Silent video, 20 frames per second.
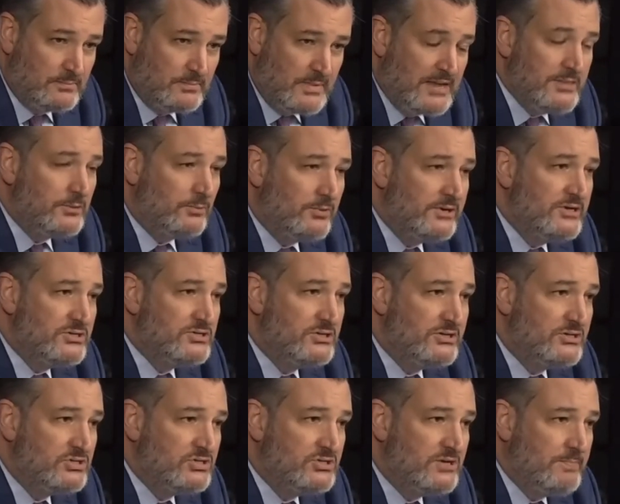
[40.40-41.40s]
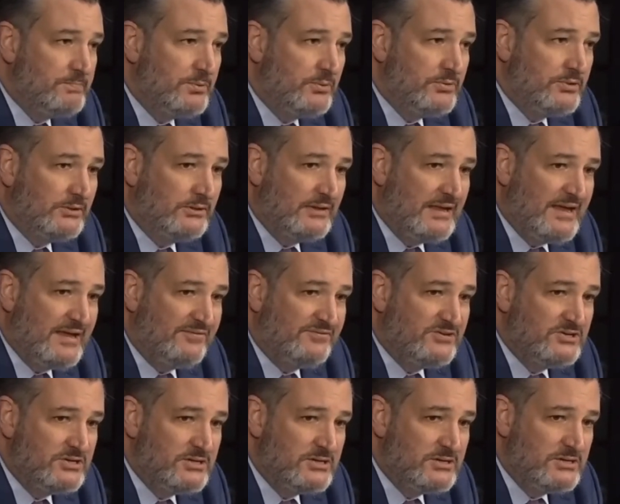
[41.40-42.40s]
And the reason is simple. The
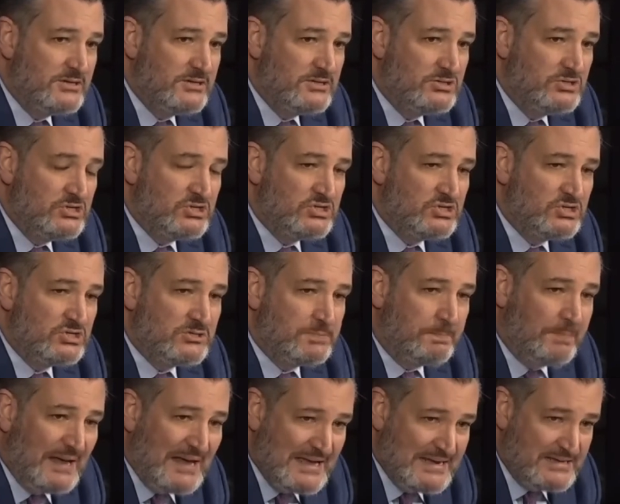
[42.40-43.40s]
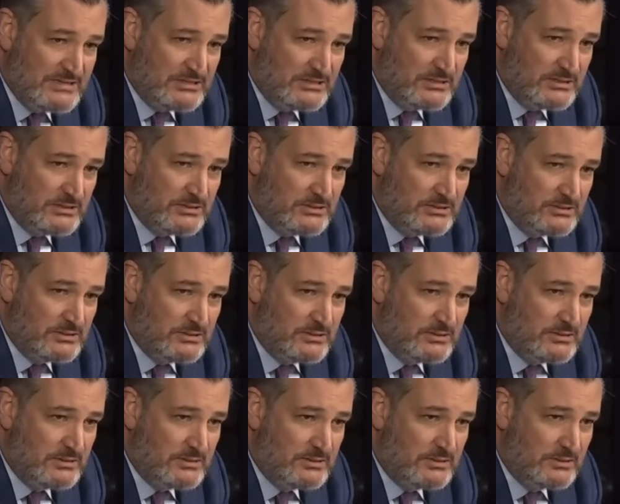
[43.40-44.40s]
left despises
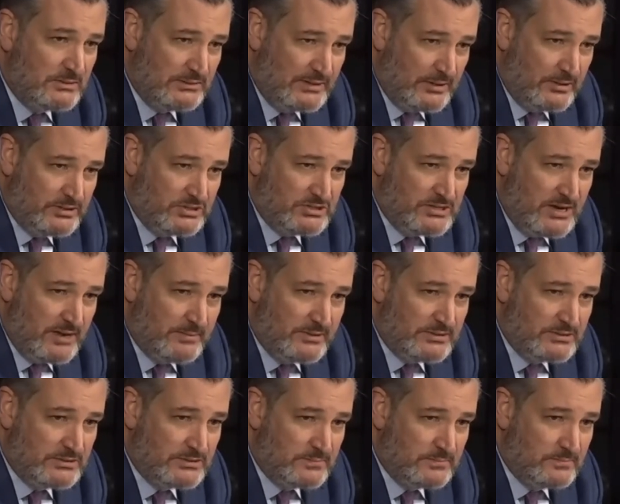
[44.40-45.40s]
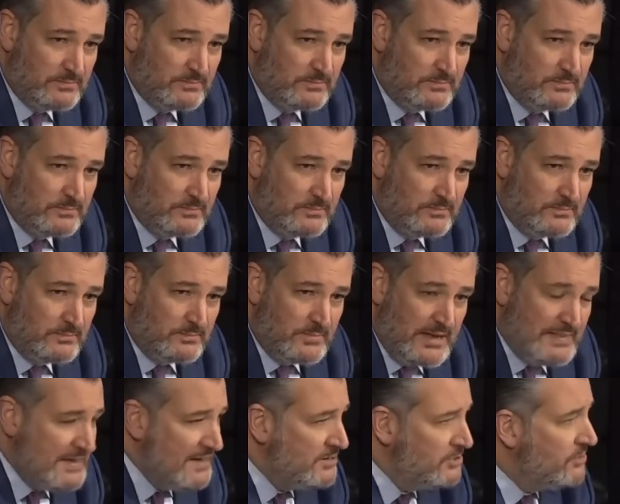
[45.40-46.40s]
Clarence Thomas.
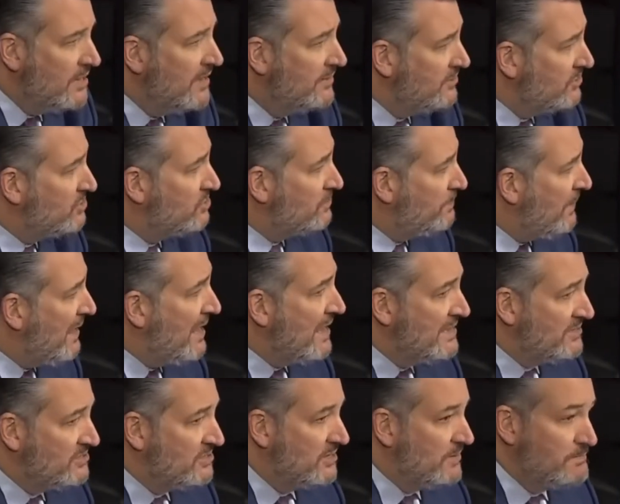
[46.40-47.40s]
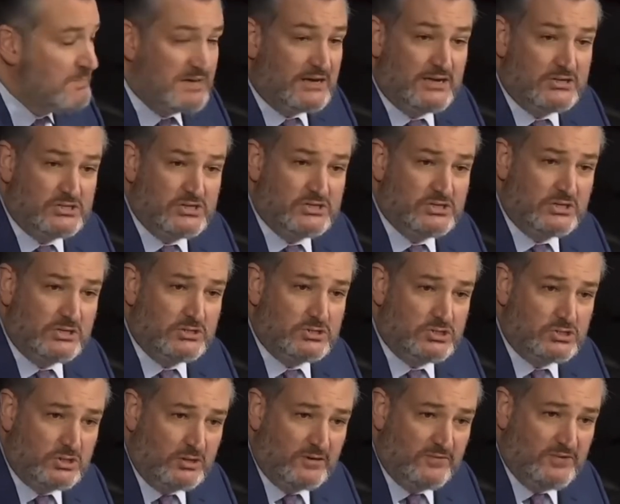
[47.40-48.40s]
And they do not despise him because he's a
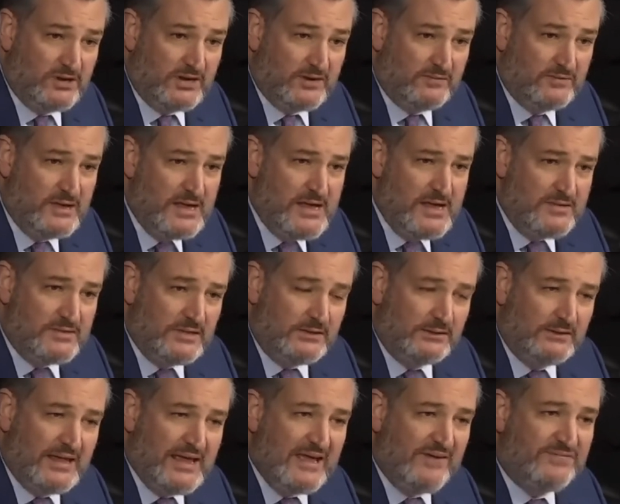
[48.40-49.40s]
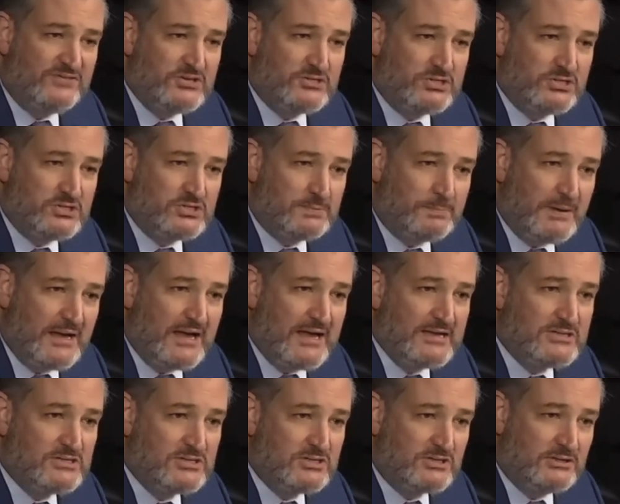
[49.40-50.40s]
conservative. The left
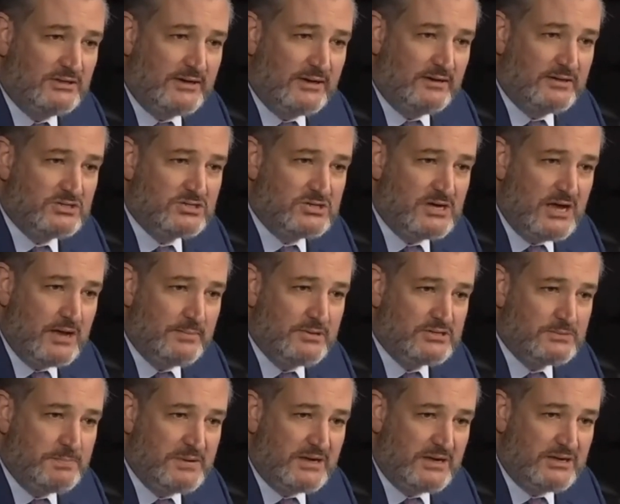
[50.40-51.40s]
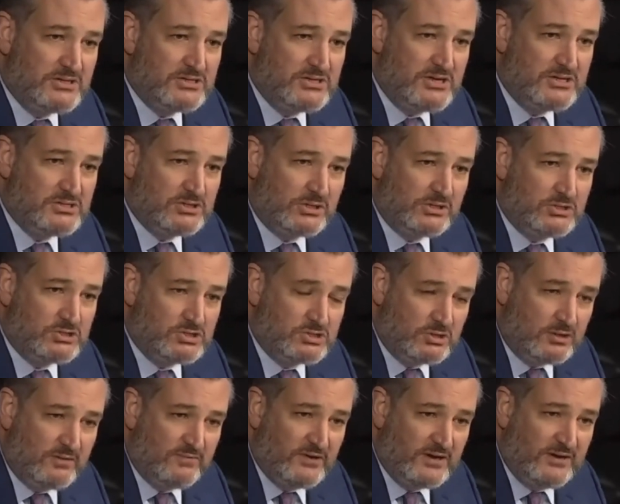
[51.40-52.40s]
despises Clarence Thomas because he is a
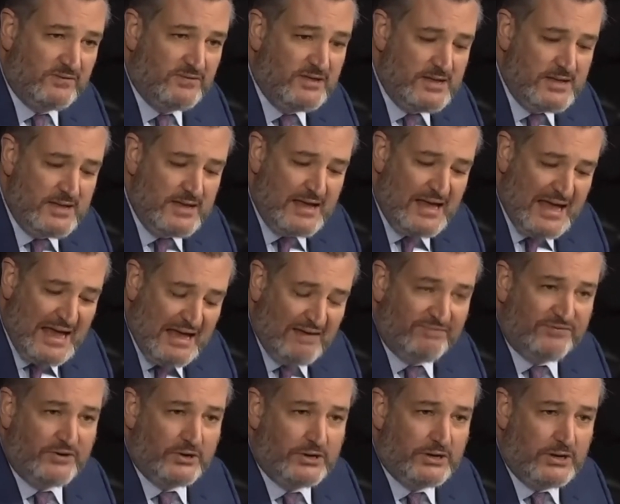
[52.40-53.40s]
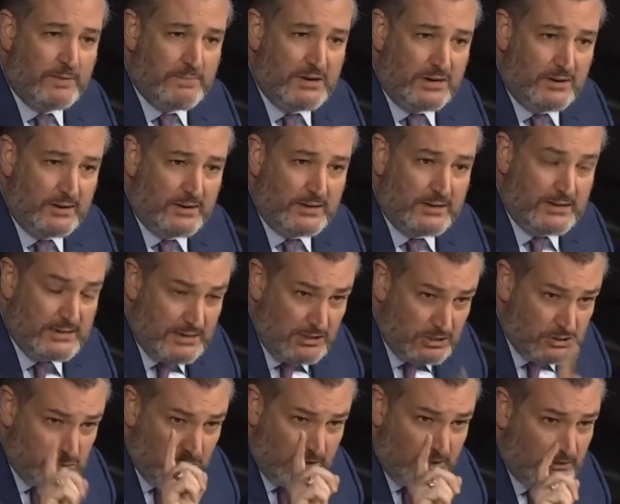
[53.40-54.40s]
conservative African American.
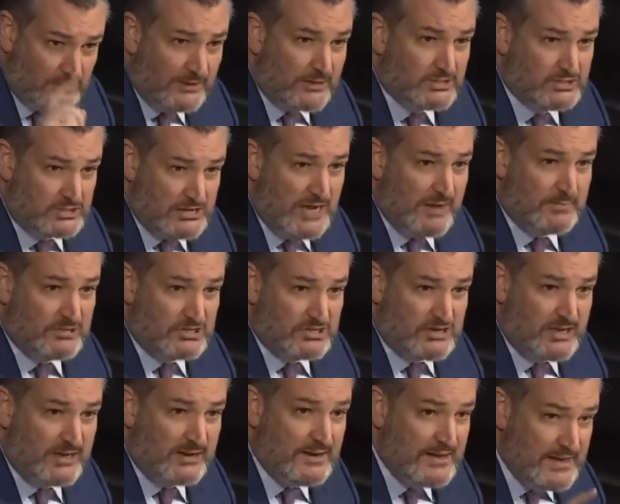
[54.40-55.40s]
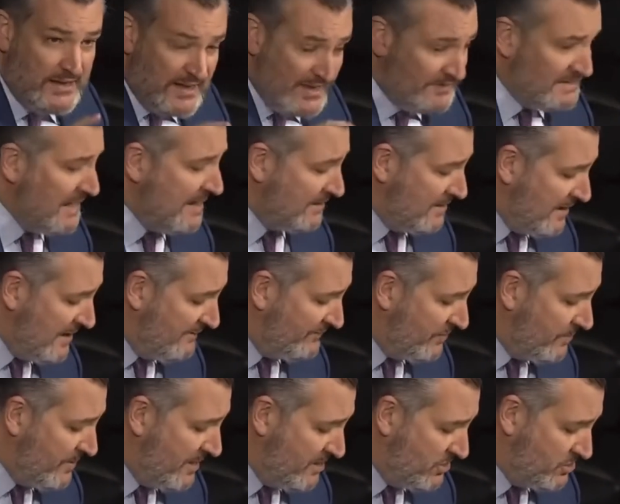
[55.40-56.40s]
Here's what Clarence Thomas said at that
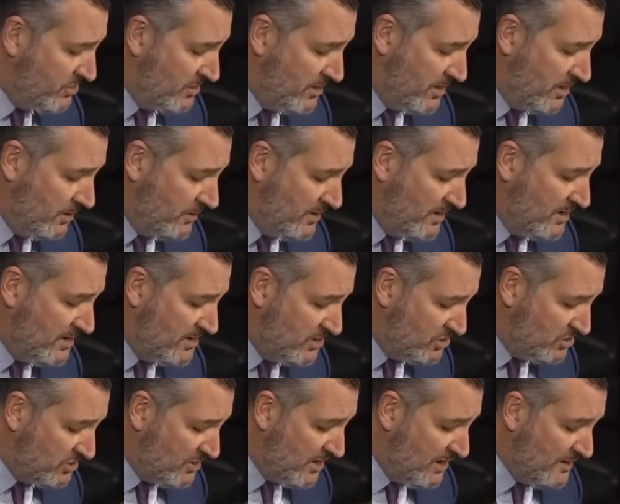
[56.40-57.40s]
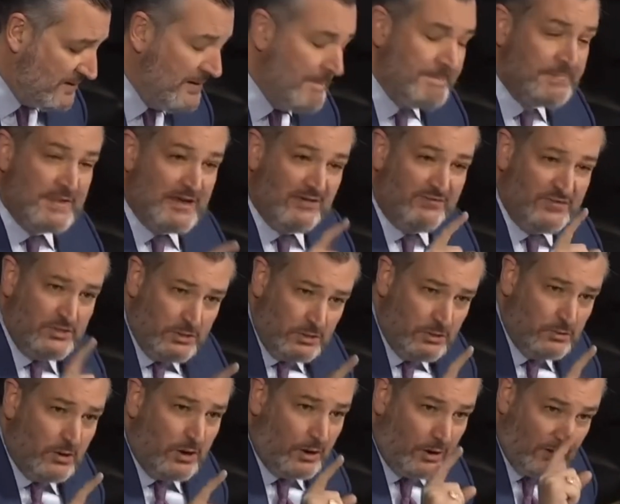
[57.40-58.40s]
confirmation hearing. He said, if
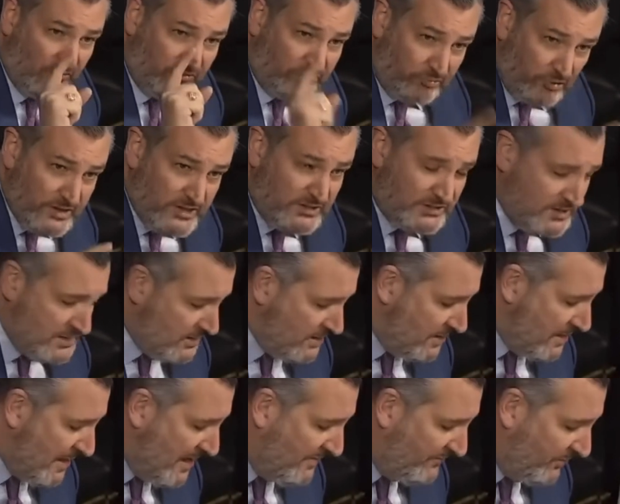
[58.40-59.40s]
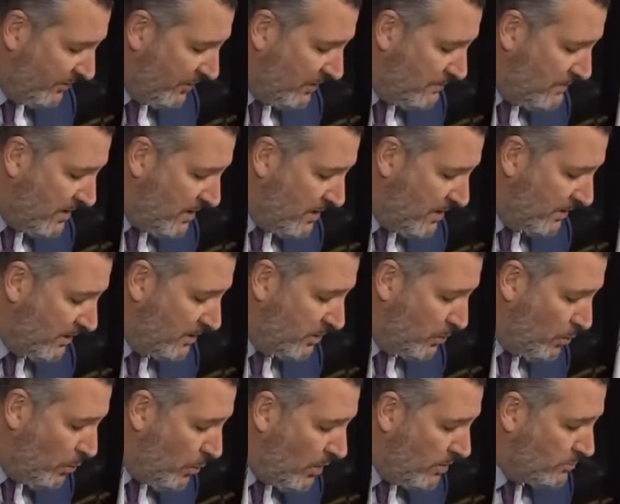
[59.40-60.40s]
you are a free-thinking African American,
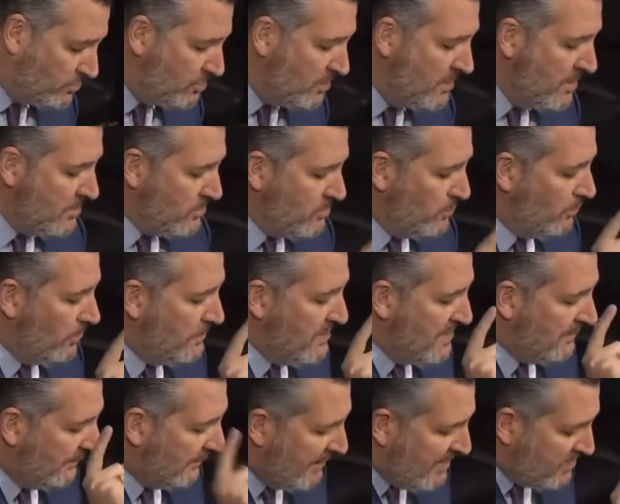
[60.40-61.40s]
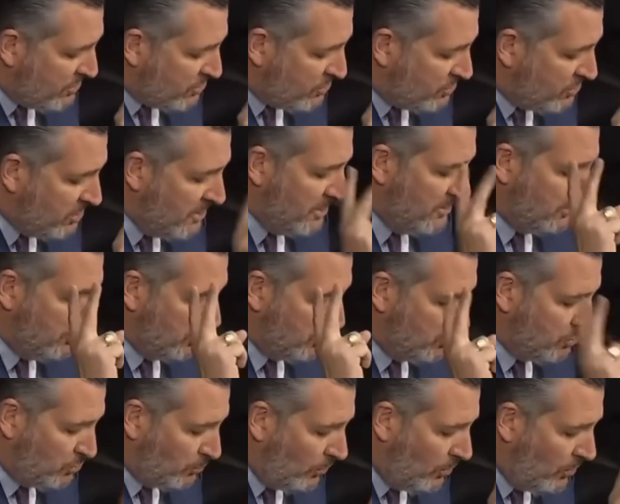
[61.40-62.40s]
quote, you will be lynched,
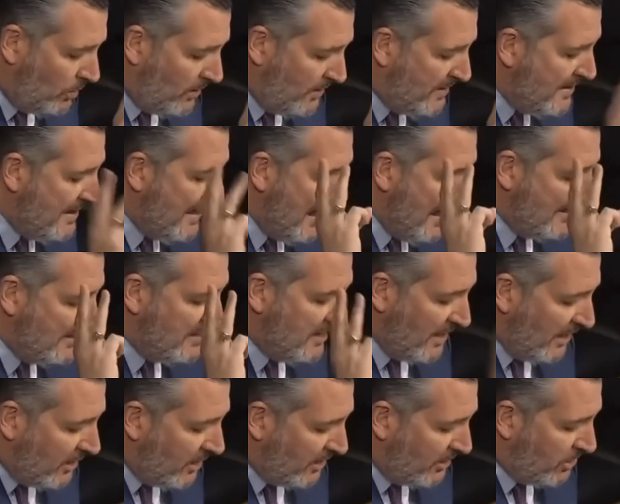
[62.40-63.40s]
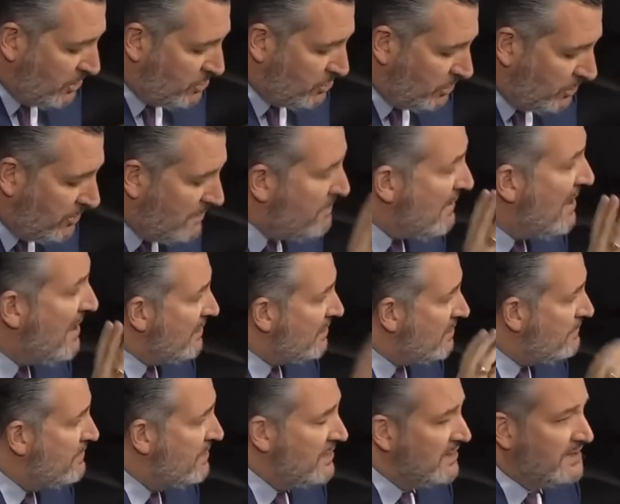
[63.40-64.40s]
destroyed, and caricatured
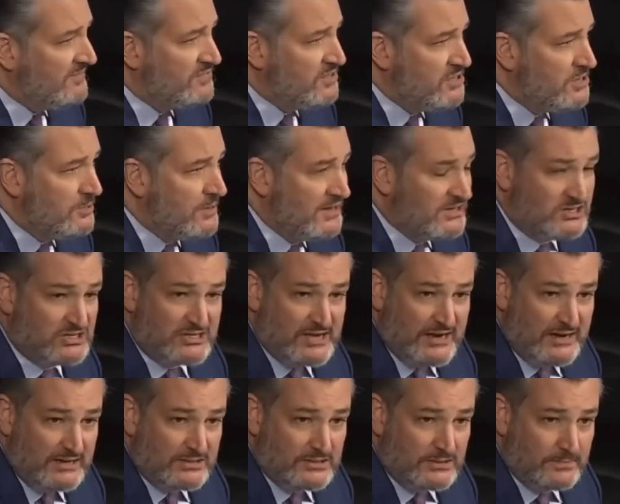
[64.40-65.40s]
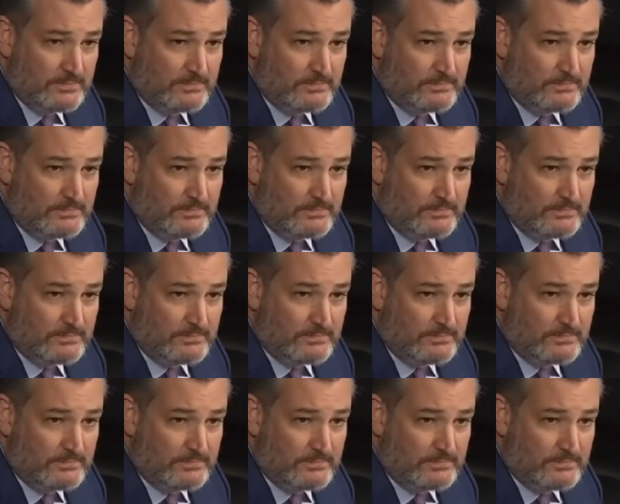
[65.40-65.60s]
committee of the U.S. Senate.